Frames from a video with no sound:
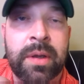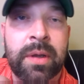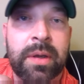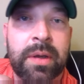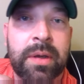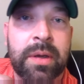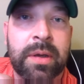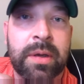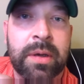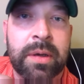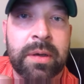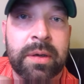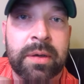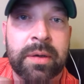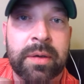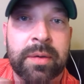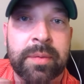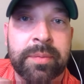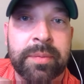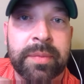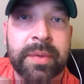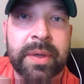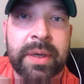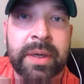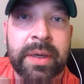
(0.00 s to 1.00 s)

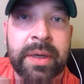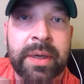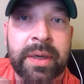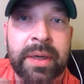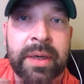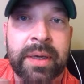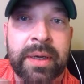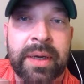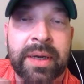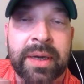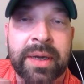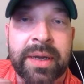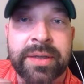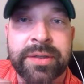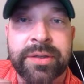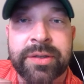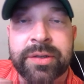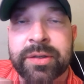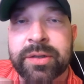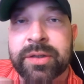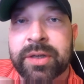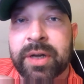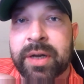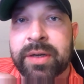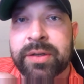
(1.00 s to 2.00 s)
And I guess
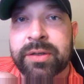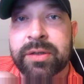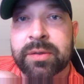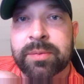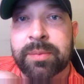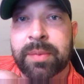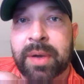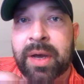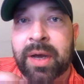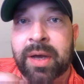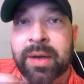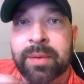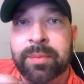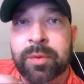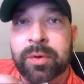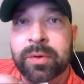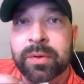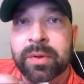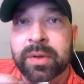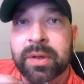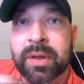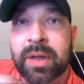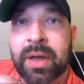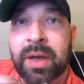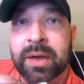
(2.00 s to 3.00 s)
just changed his mind, more
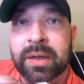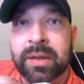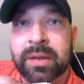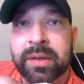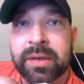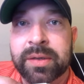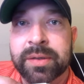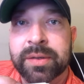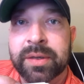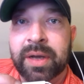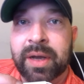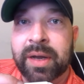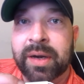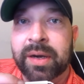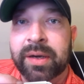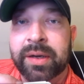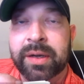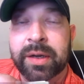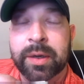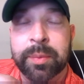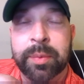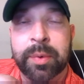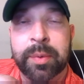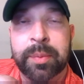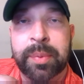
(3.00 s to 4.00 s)
than likely decided he
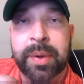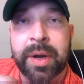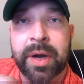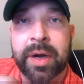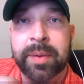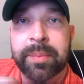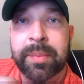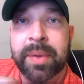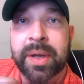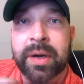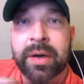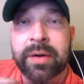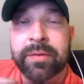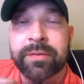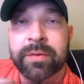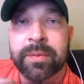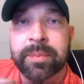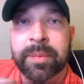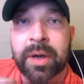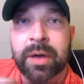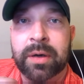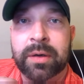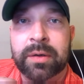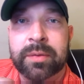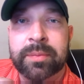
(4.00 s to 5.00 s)
could prepare better from
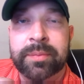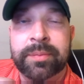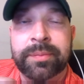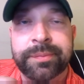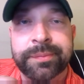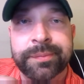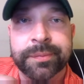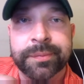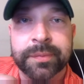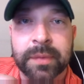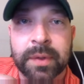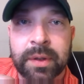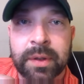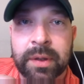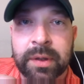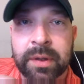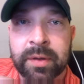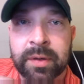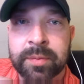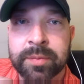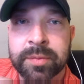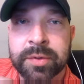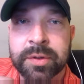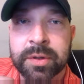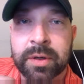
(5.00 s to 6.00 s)
home.
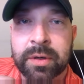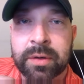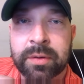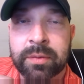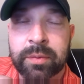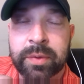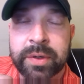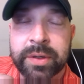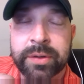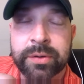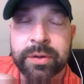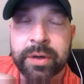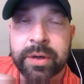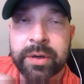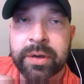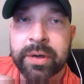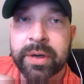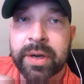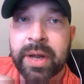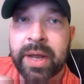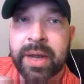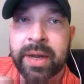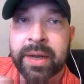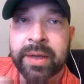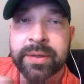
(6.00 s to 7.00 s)
So withdrew
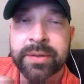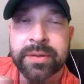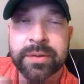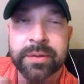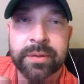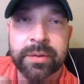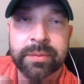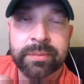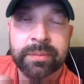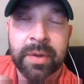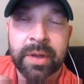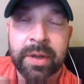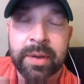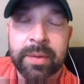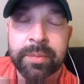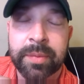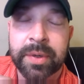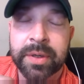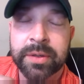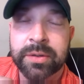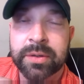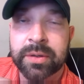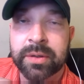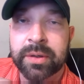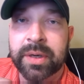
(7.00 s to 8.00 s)
today. So
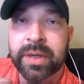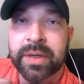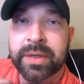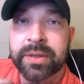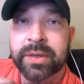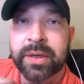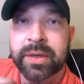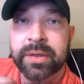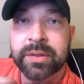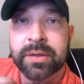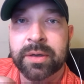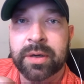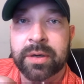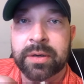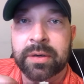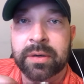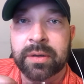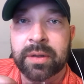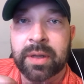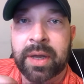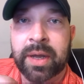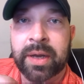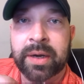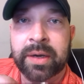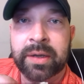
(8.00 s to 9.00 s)
make sure DJ's not in your
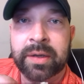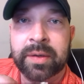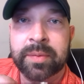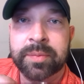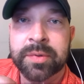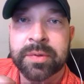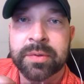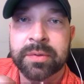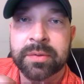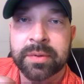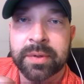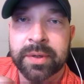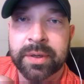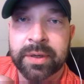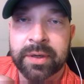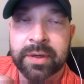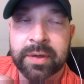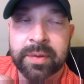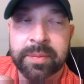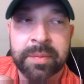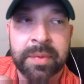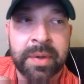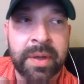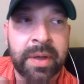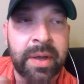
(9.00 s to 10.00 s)
lineups.
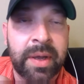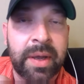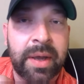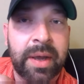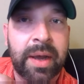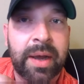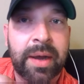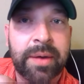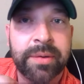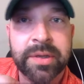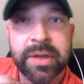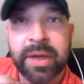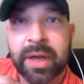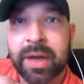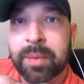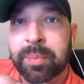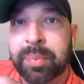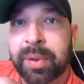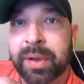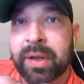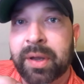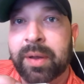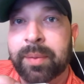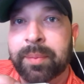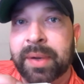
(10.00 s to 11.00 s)
I was kind of
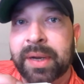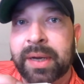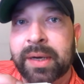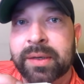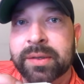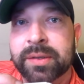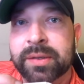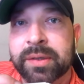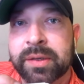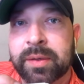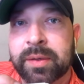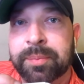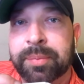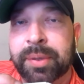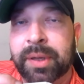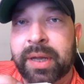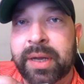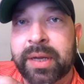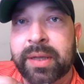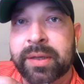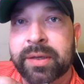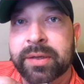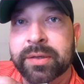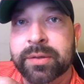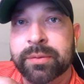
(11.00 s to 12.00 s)
pumped, man, to see him
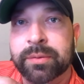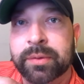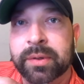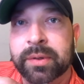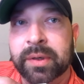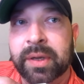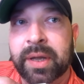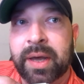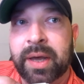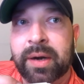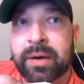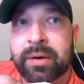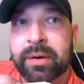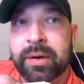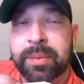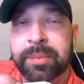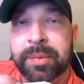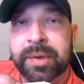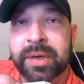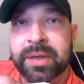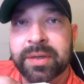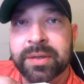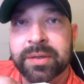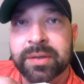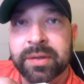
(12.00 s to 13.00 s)
play this one. Kind of
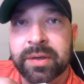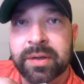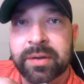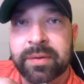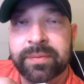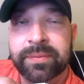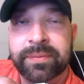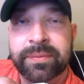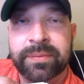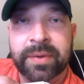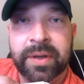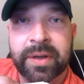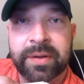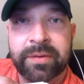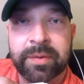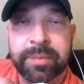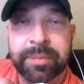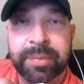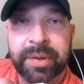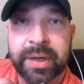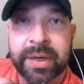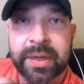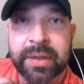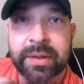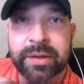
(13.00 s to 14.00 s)
reminiscent of him
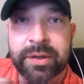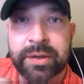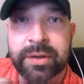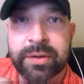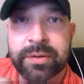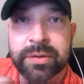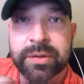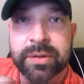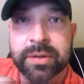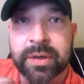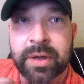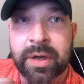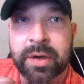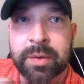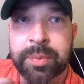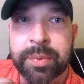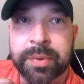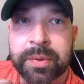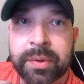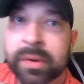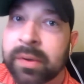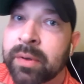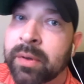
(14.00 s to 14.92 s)
playing the Houston Open